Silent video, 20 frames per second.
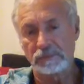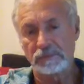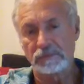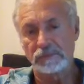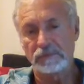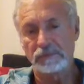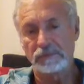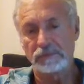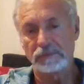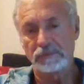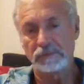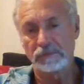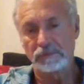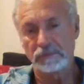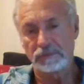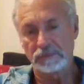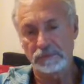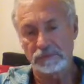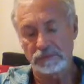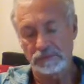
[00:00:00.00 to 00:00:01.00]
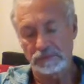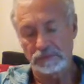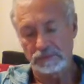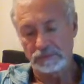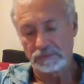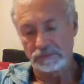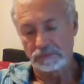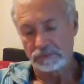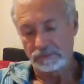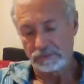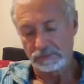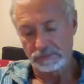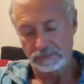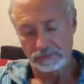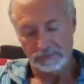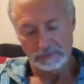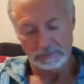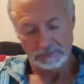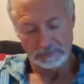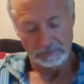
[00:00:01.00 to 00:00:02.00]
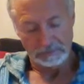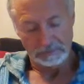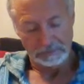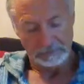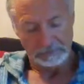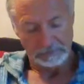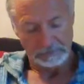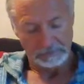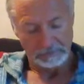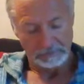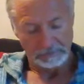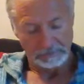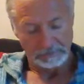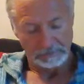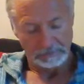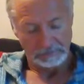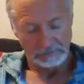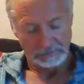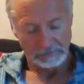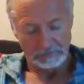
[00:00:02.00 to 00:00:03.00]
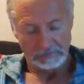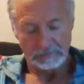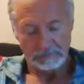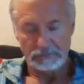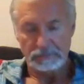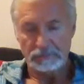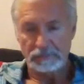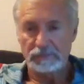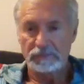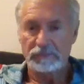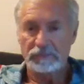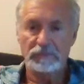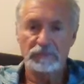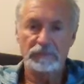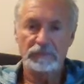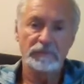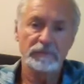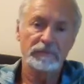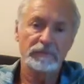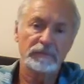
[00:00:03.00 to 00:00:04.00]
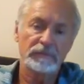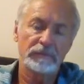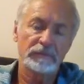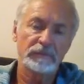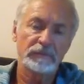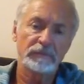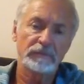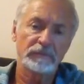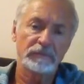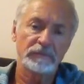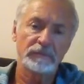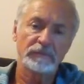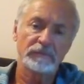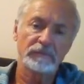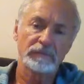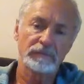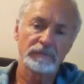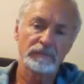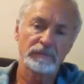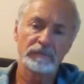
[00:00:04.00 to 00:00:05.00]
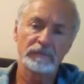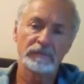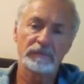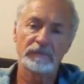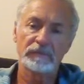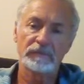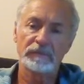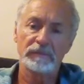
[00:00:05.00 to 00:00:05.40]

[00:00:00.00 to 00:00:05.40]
No words are spoken by the person on screen.